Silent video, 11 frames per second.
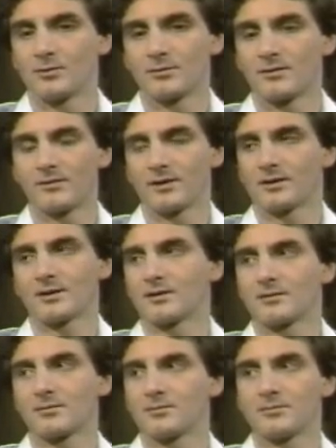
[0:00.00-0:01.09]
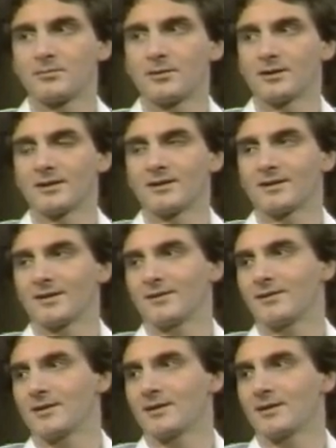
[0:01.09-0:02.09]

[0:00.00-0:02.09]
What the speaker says: We were feeling really good.